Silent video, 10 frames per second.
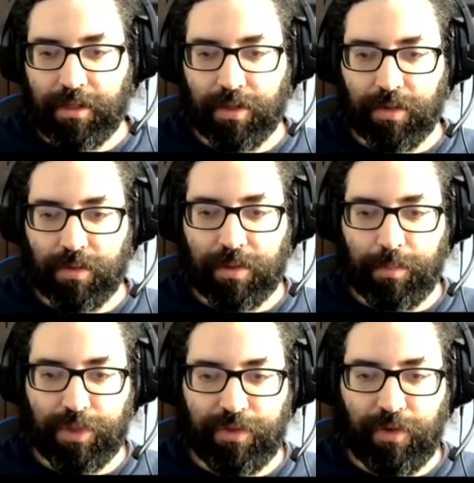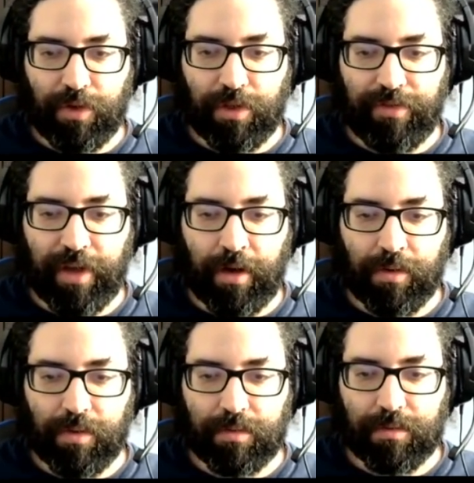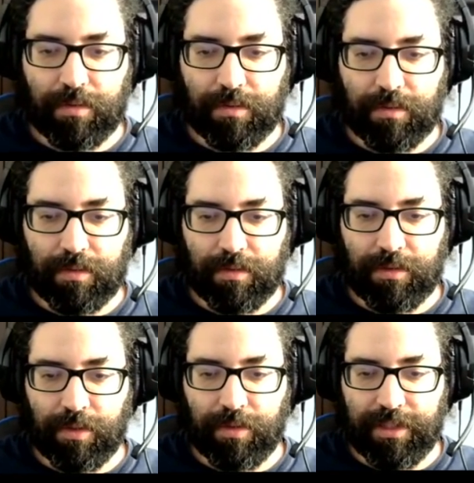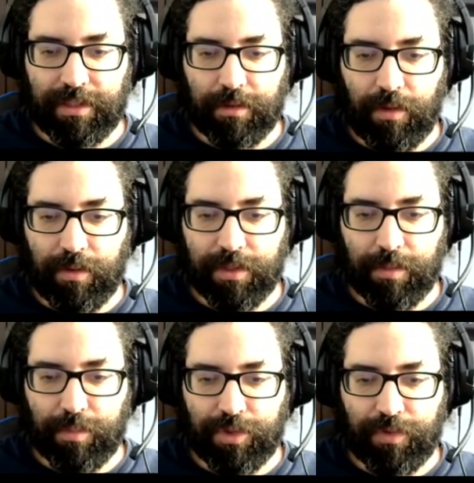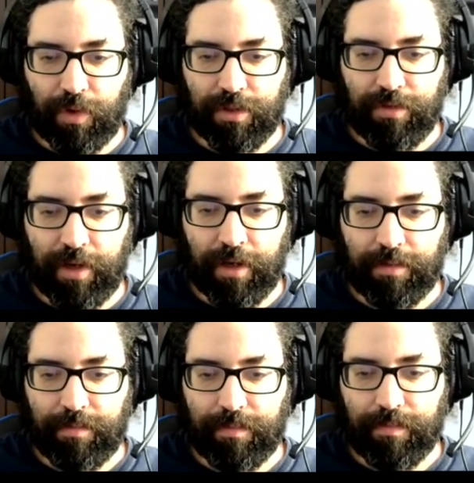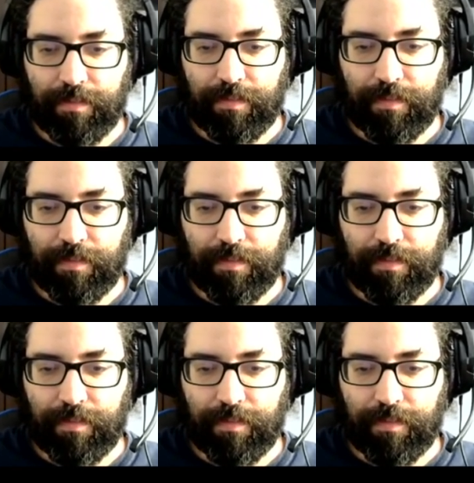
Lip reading: So the push forward of L, so D0 is the push forward of L.